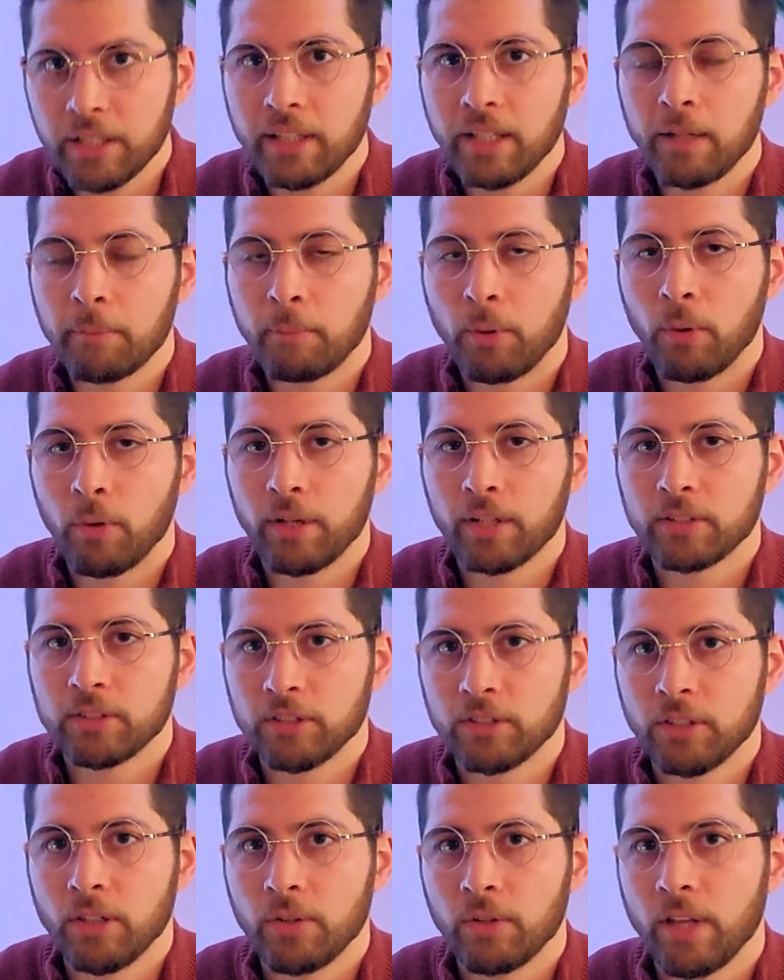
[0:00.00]
important to
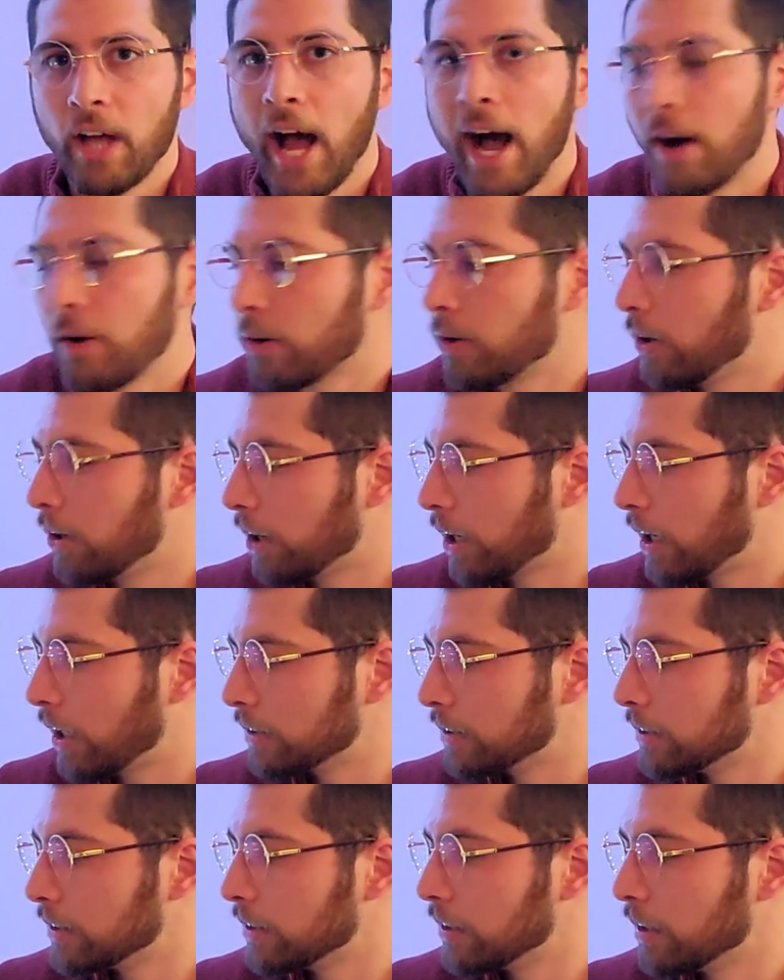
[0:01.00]
know the alcohol
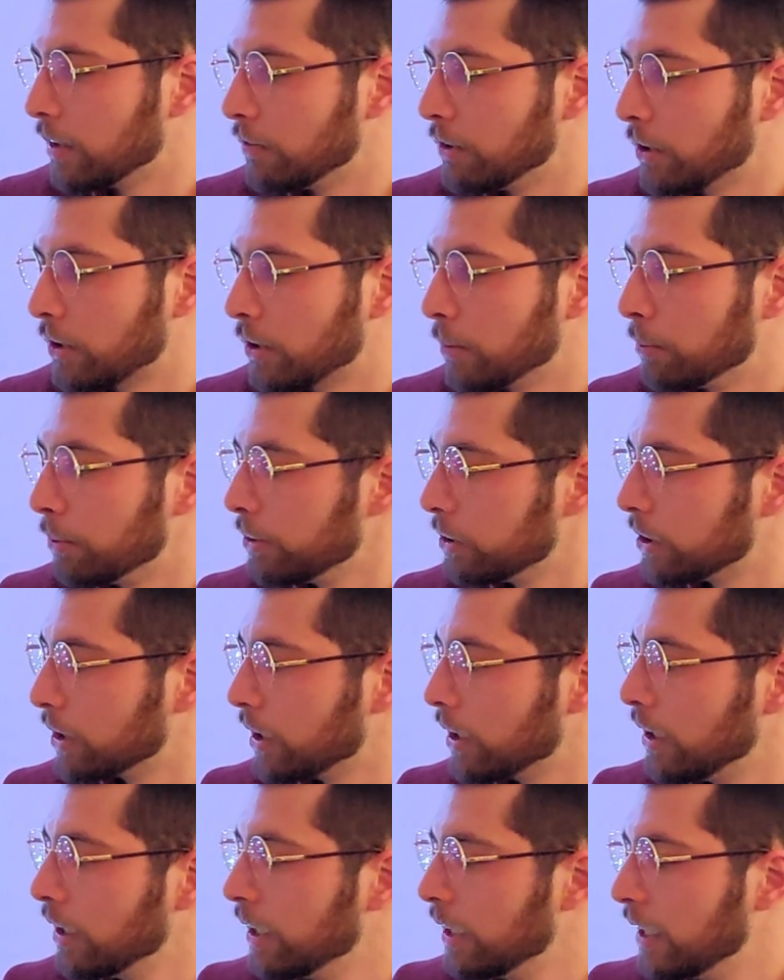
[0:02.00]
content of your
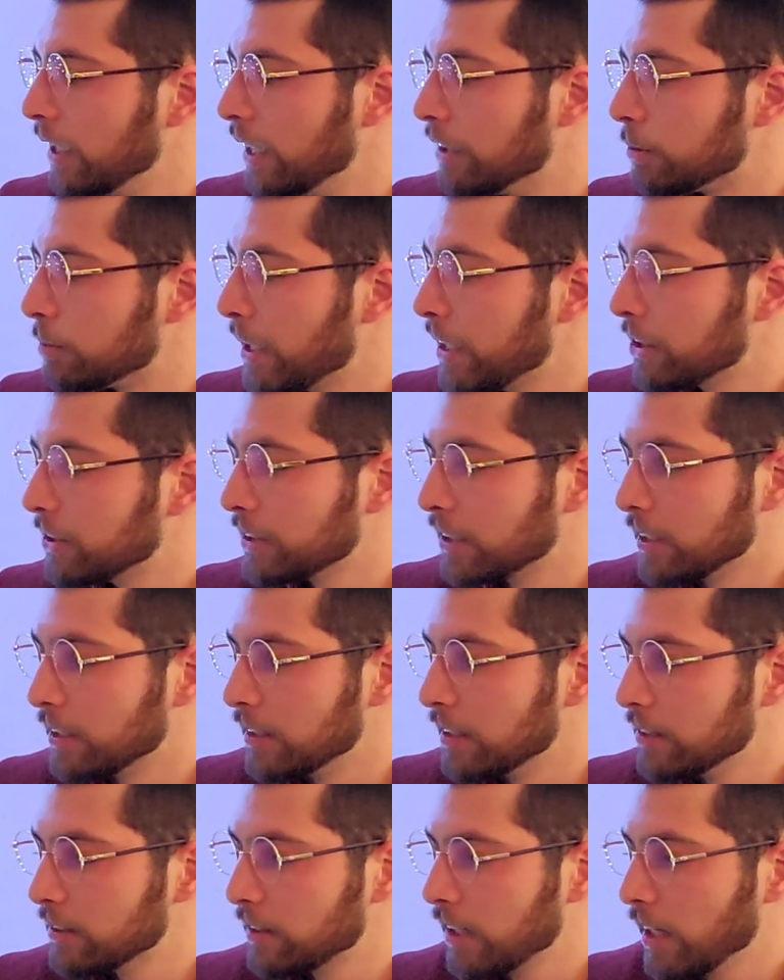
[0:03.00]
kombucha, especially in
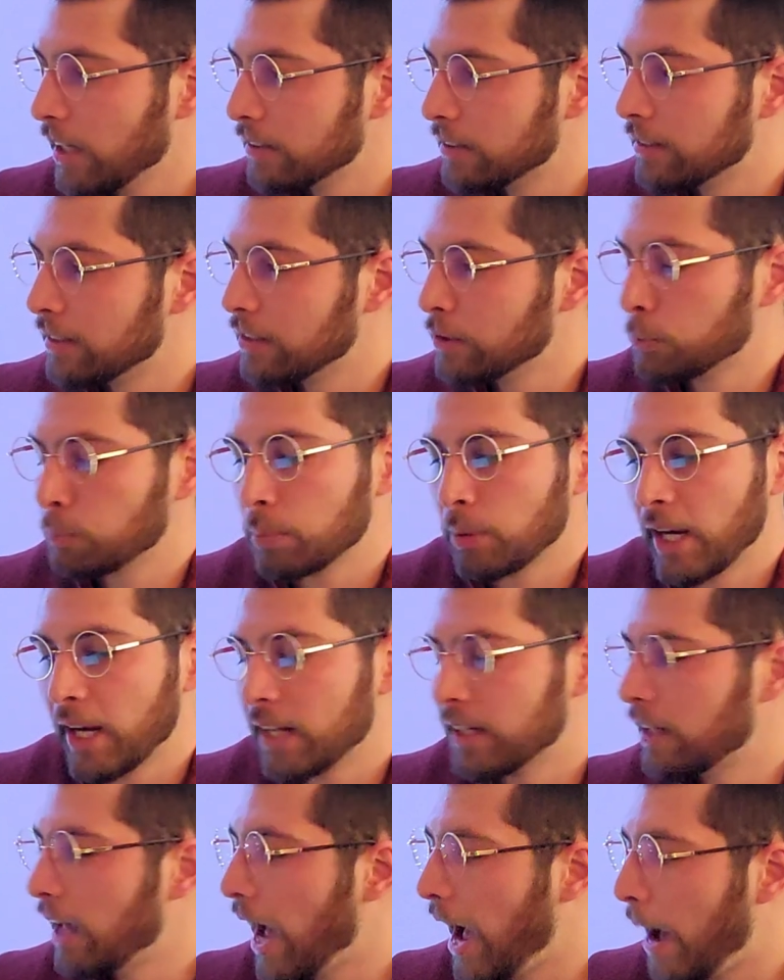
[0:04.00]
this case. This
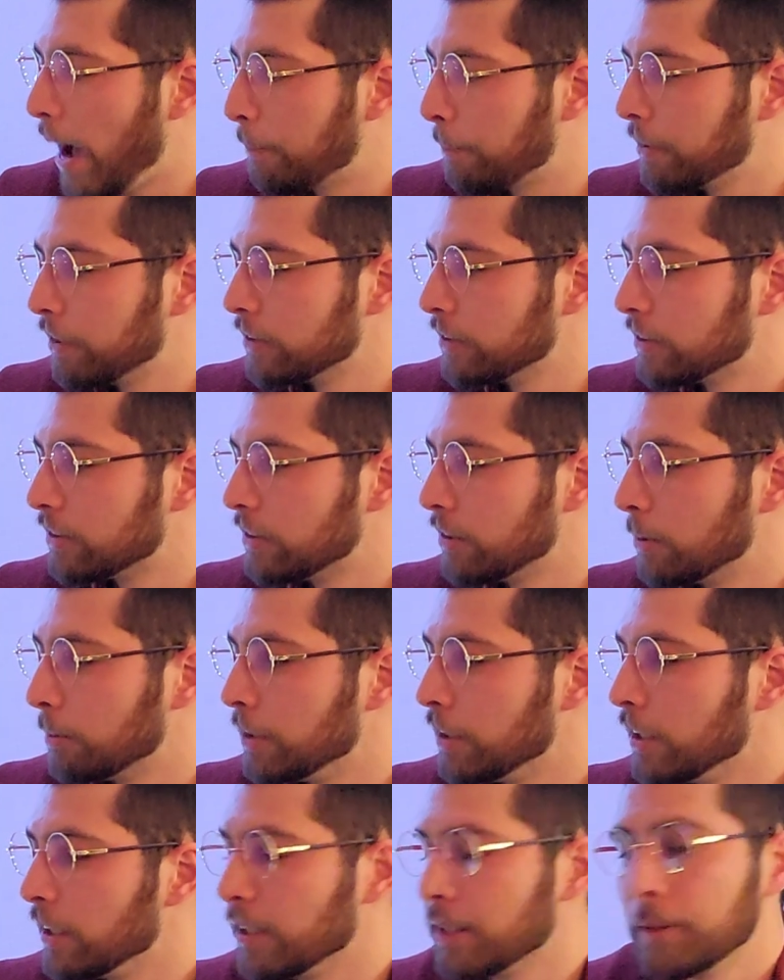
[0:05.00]
brand happens to
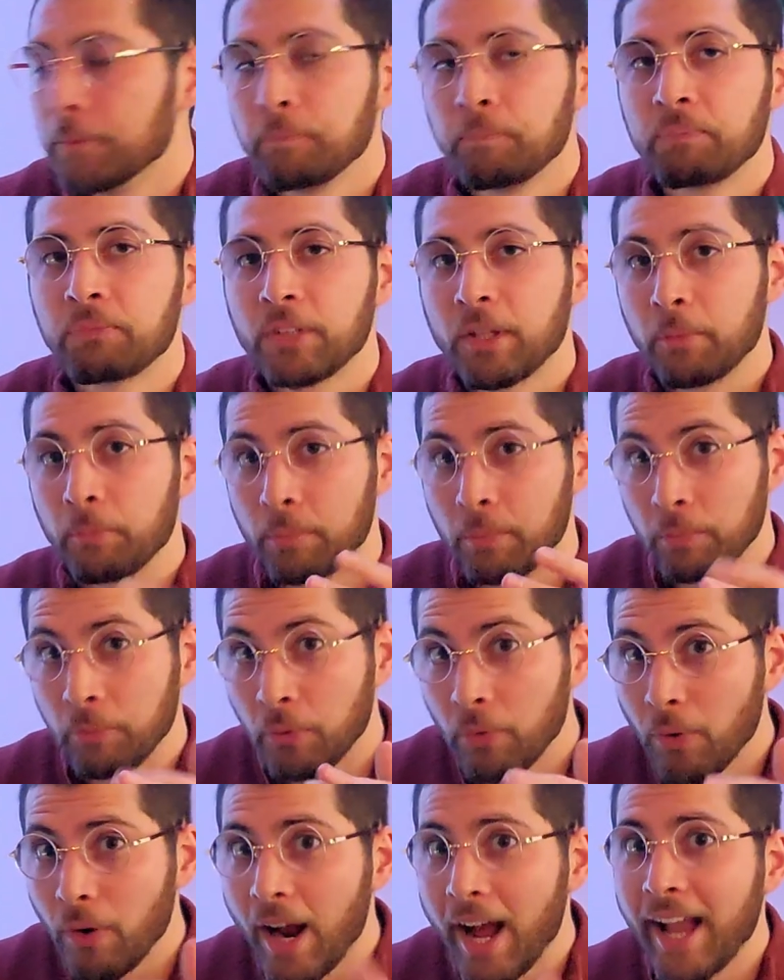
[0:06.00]
be
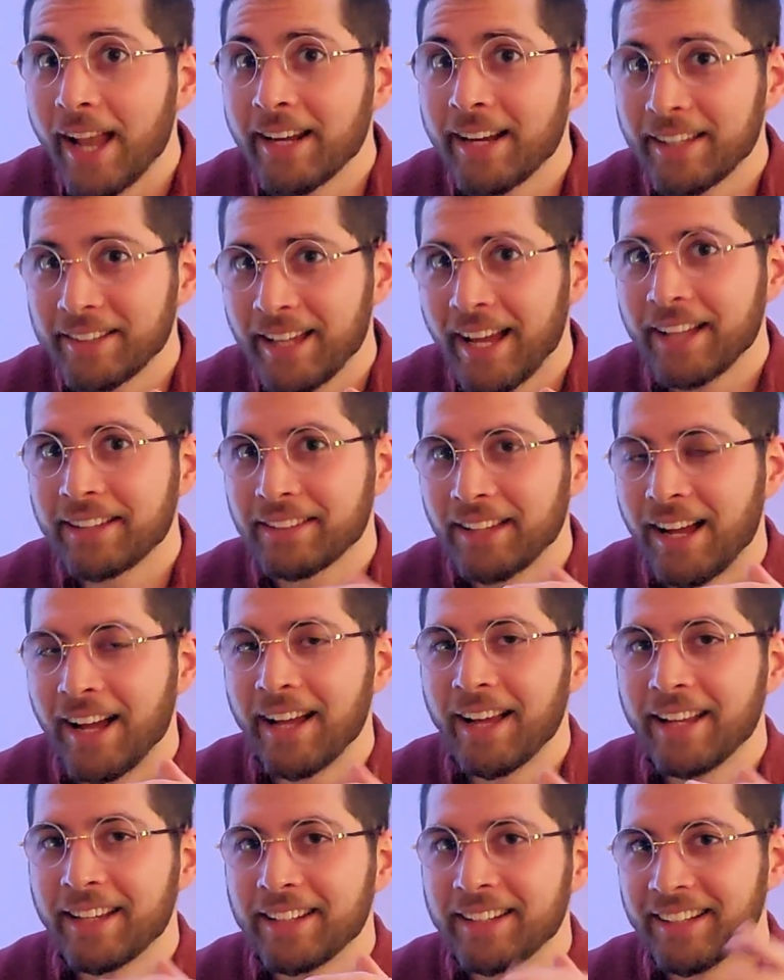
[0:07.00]
right at that
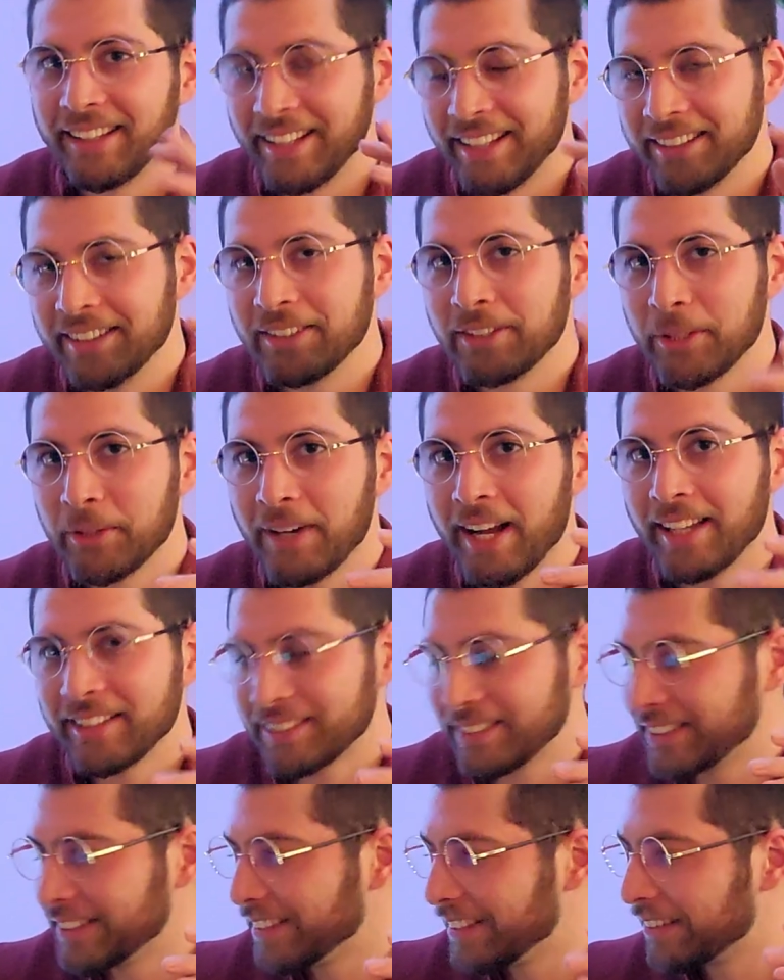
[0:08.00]
line. In the
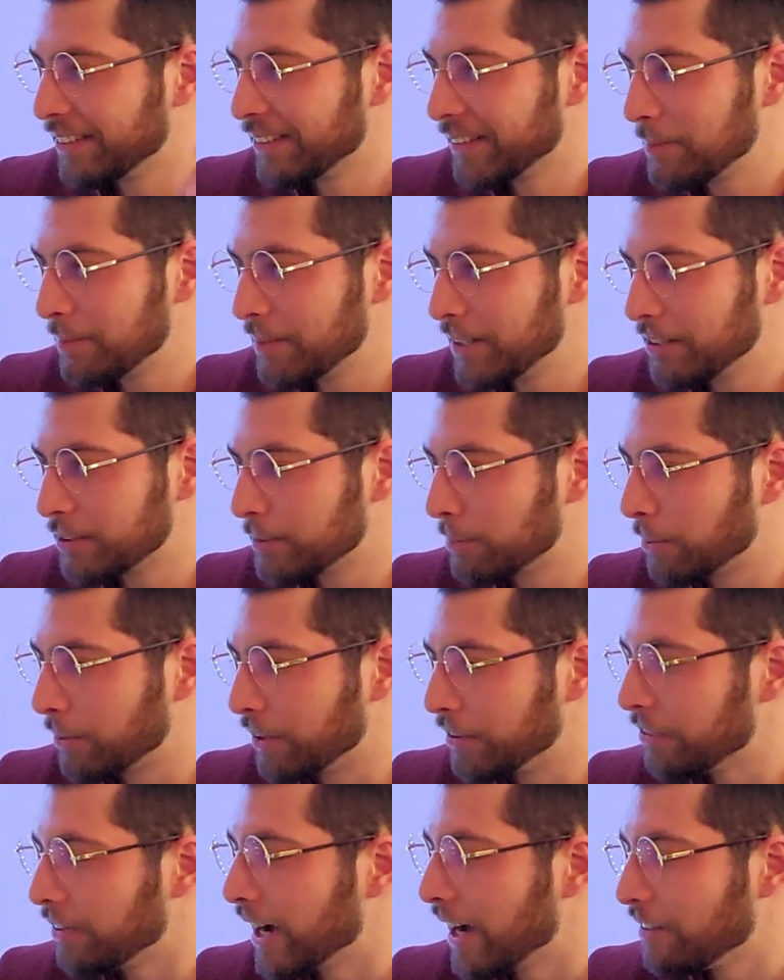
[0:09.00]
US, the legal limit is
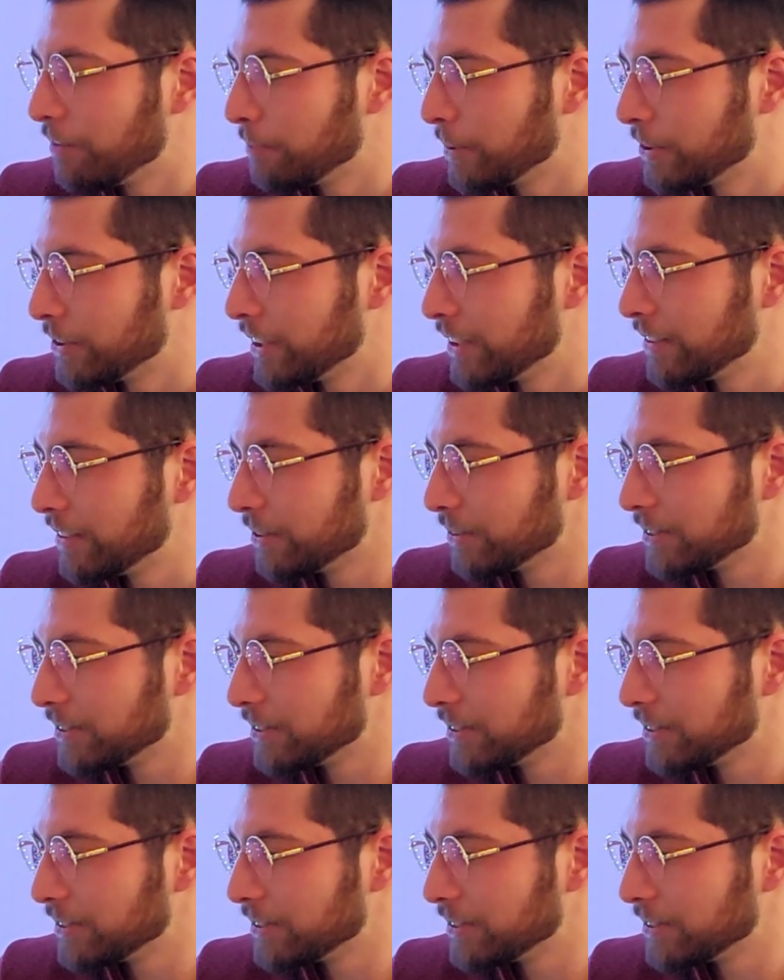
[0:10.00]
0.5%, so